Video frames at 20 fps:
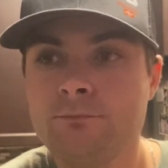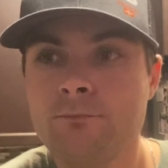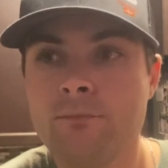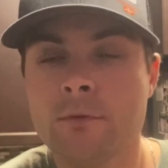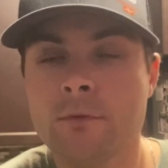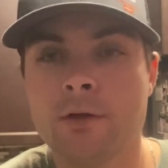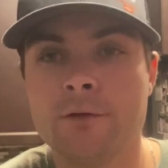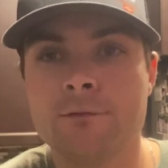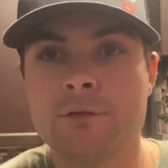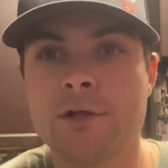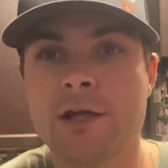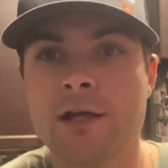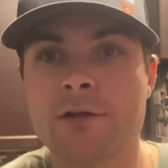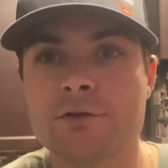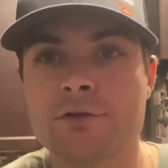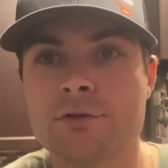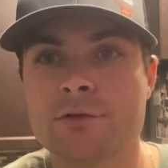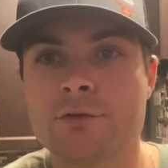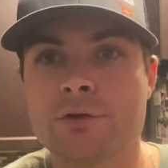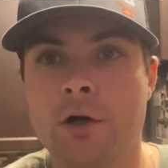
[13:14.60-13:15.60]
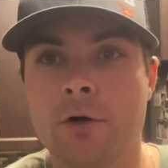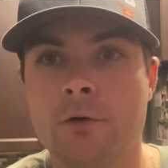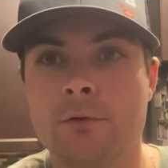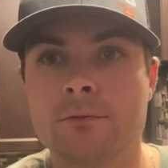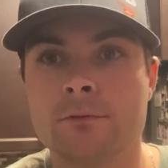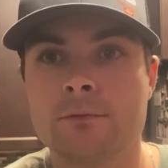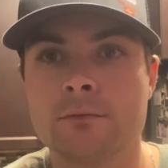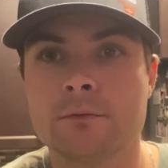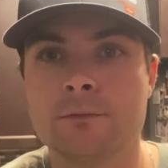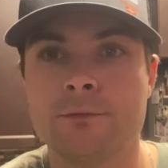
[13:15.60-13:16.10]
If you catch trout,
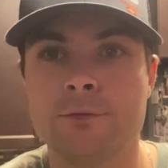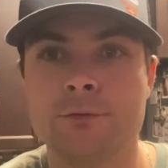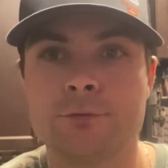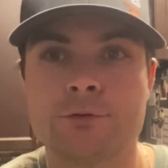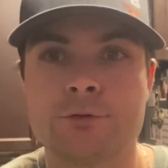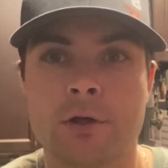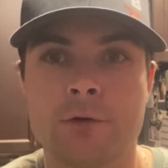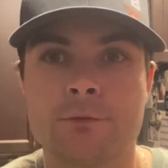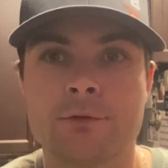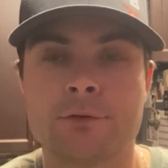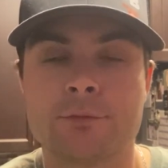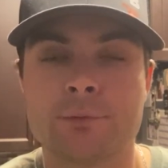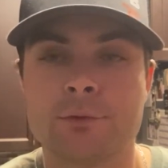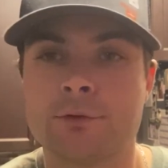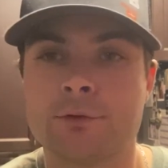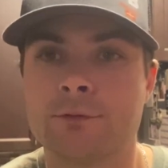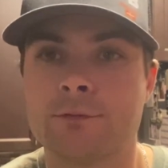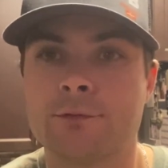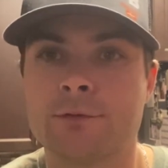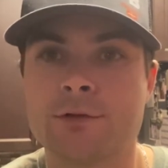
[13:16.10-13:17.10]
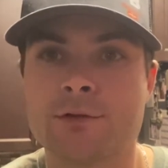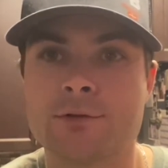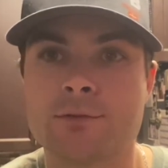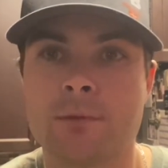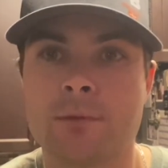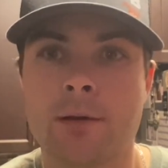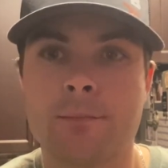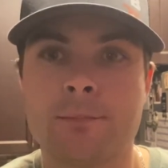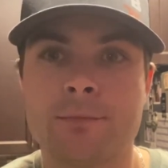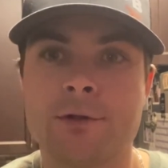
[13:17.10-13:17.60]
a few trout this winter, freeze them
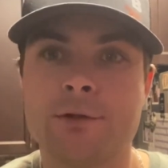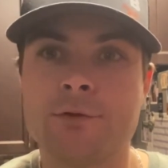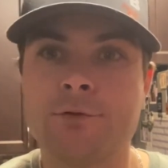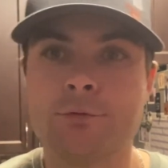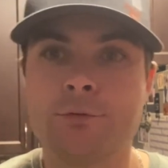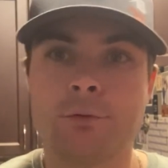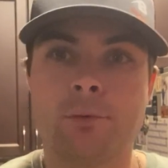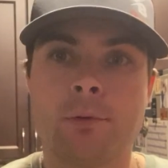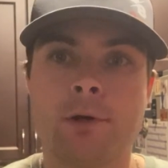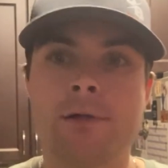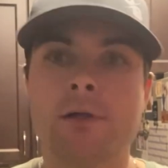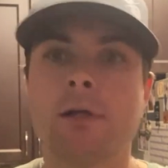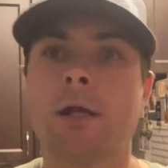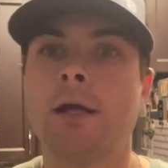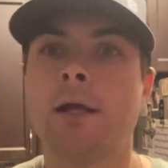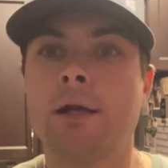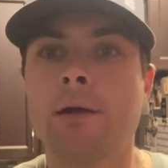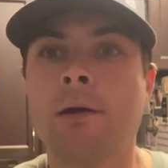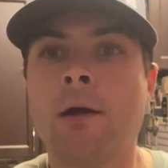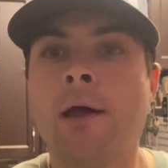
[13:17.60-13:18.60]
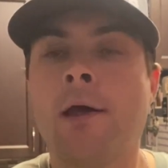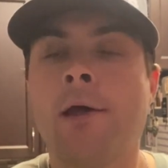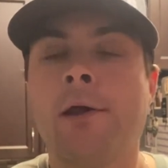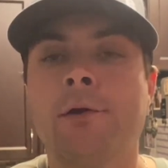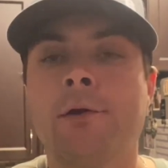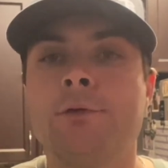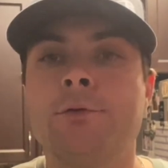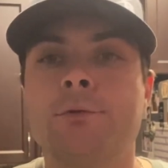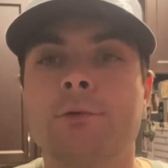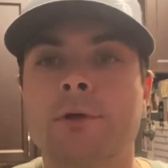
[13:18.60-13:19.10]
up and then do it one day.
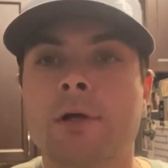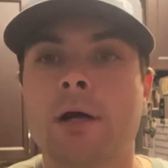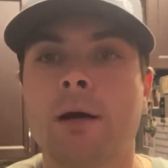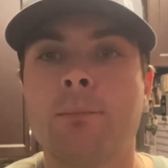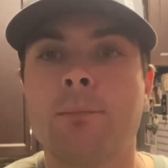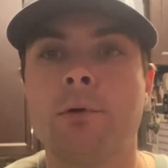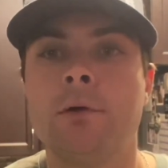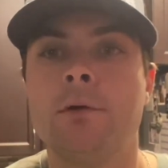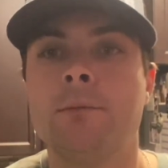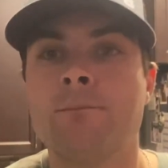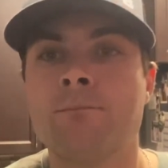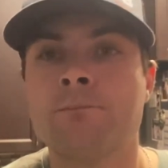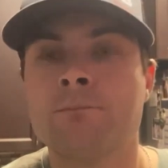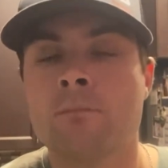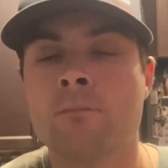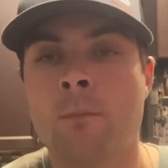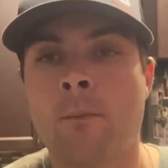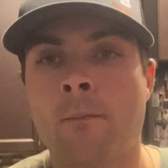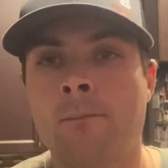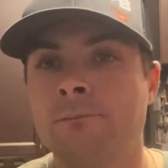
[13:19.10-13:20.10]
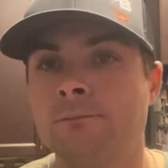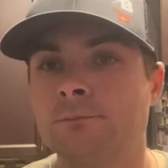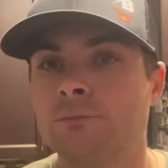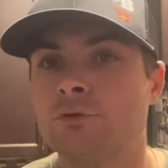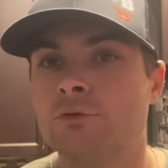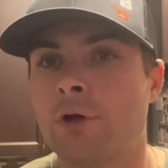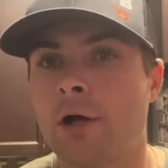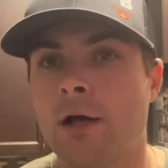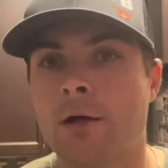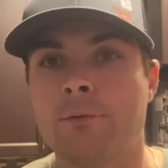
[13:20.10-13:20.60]
Do a couple.
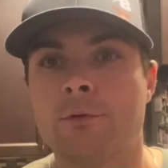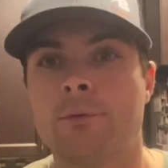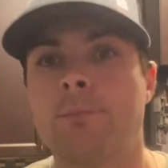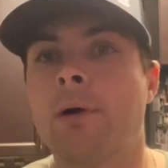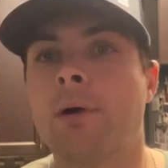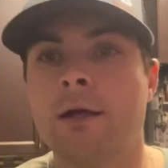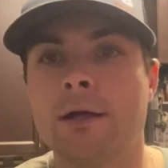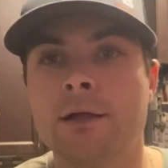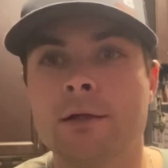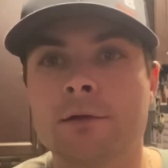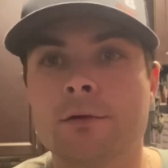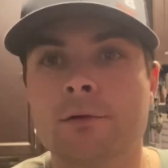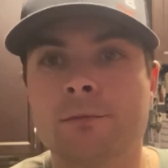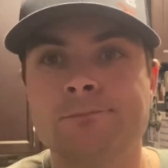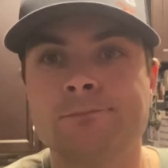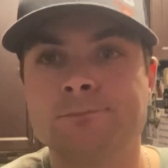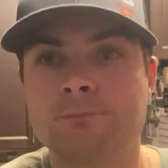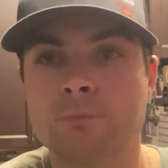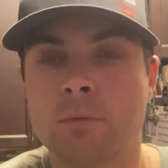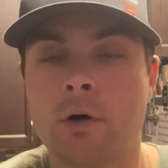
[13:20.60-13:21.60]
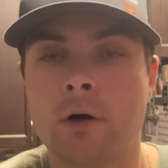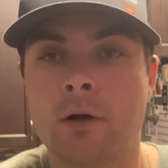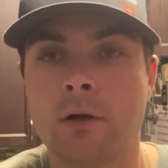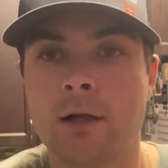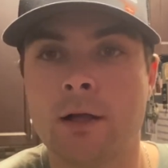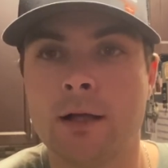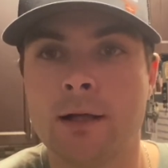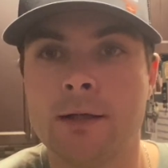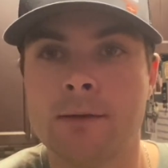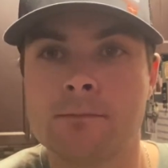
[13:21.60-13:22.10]
Try it with pike,
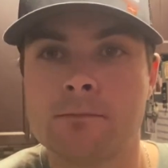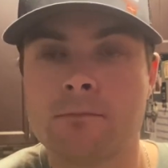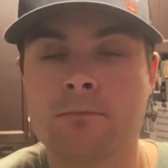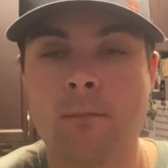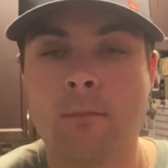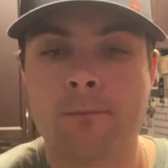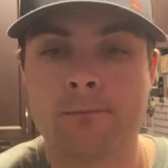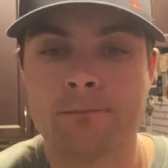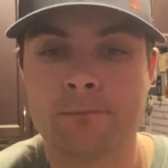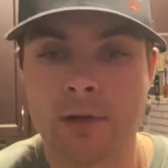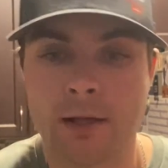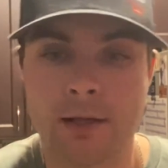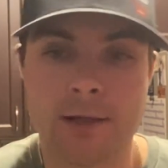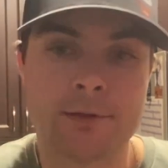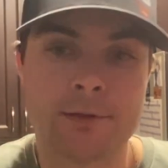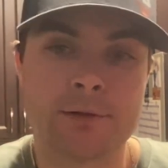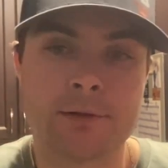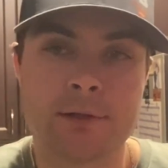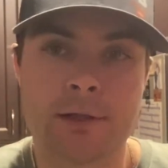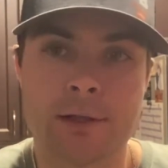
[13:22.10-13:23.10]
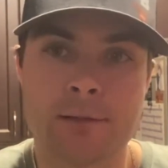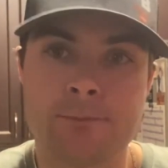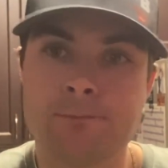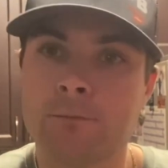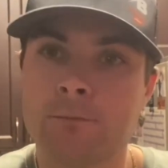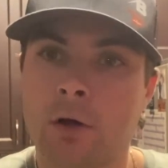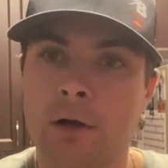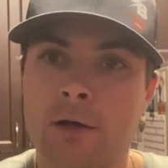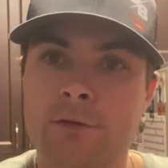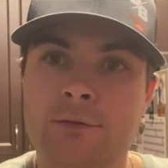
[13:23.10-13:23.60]
walleye, and
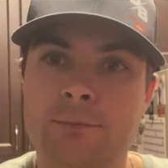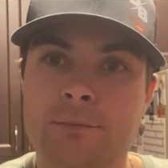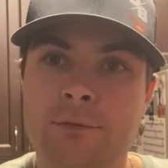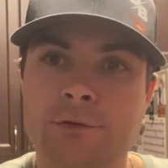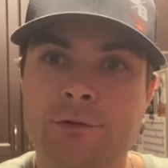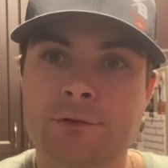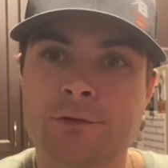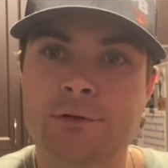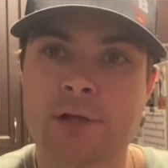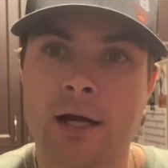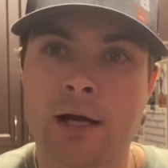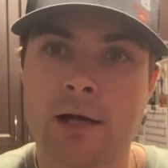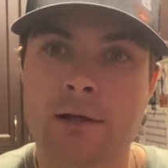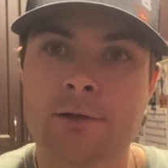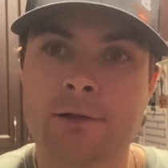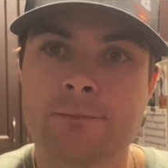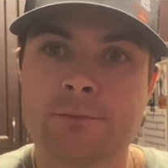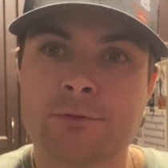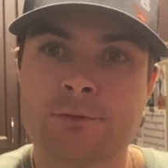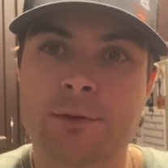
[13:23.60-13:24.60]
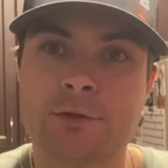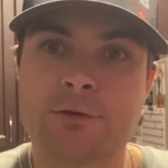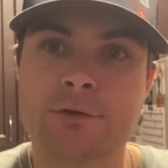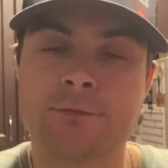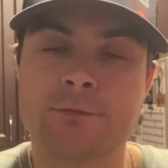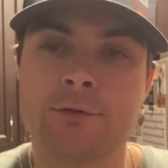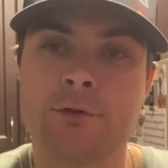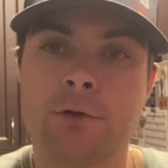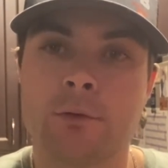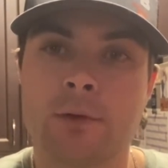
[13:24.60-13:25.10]
awesome little snack. Especially if
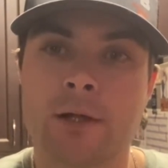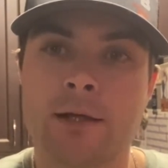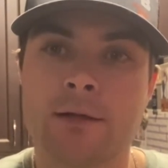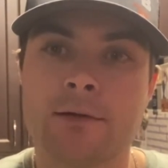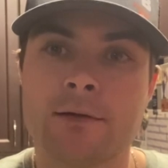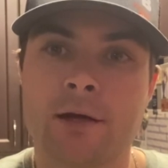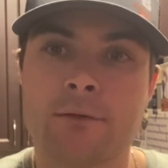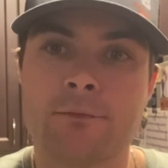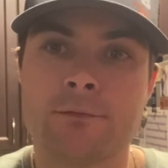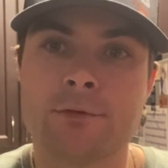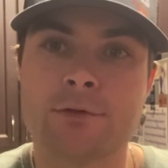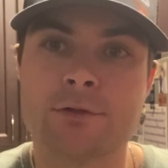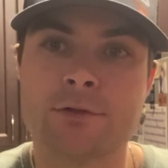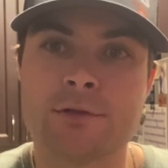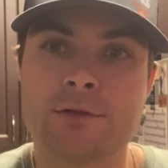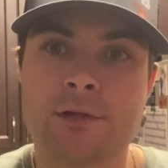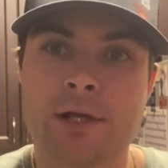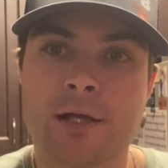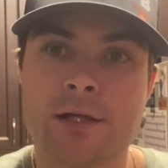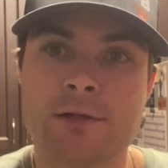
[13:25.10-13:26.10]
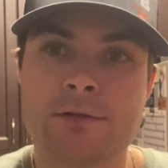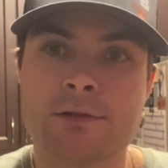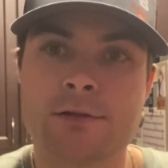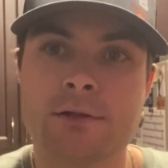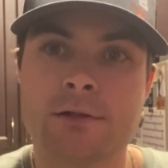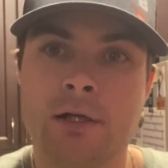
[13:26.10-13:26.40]
you don't like that fishy taste.